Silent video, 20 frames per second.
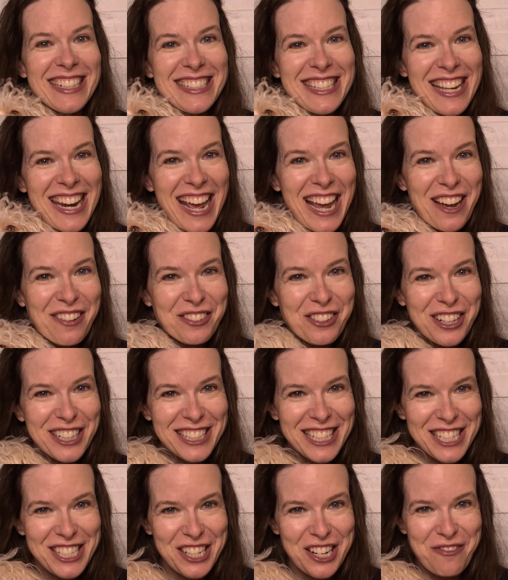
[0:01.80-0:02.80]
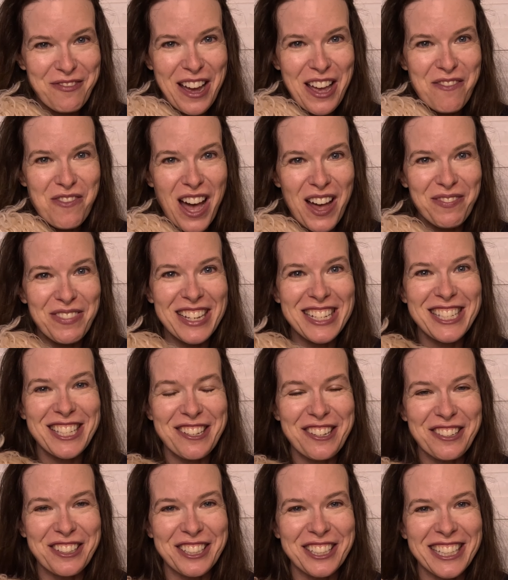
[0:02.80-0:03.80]
Today I'm going to turn my puppy
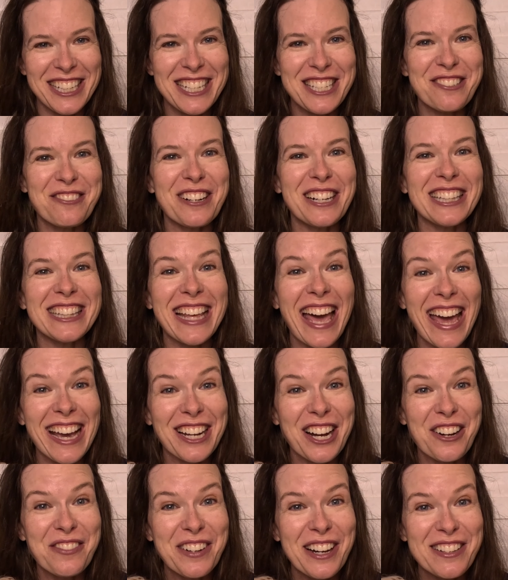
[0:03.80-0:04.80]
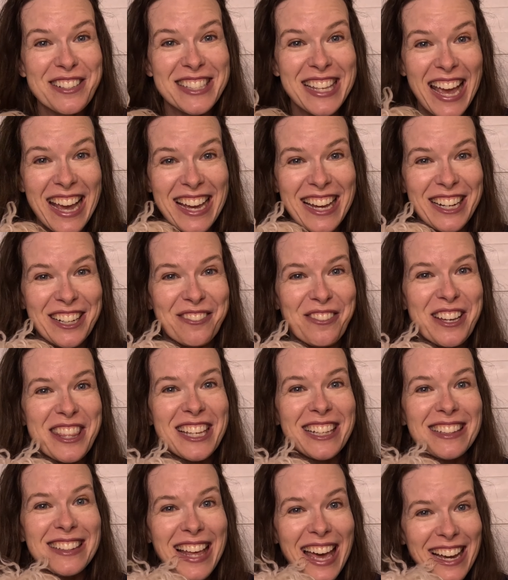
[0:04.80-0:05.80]
Doodle into a Lego mosaic with
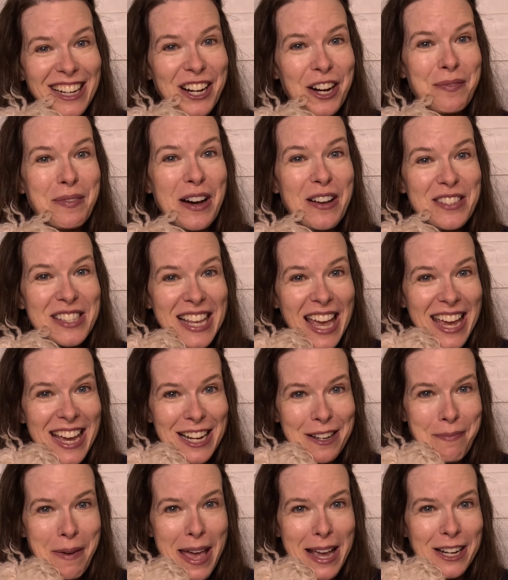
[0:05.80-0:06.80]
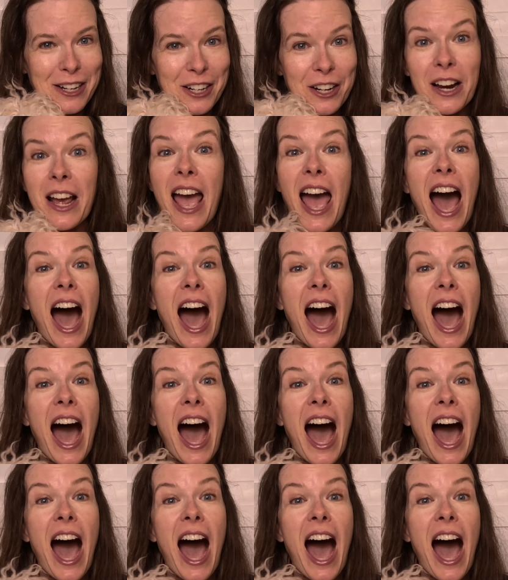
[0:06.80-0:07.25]
a Lego Mosaic maker.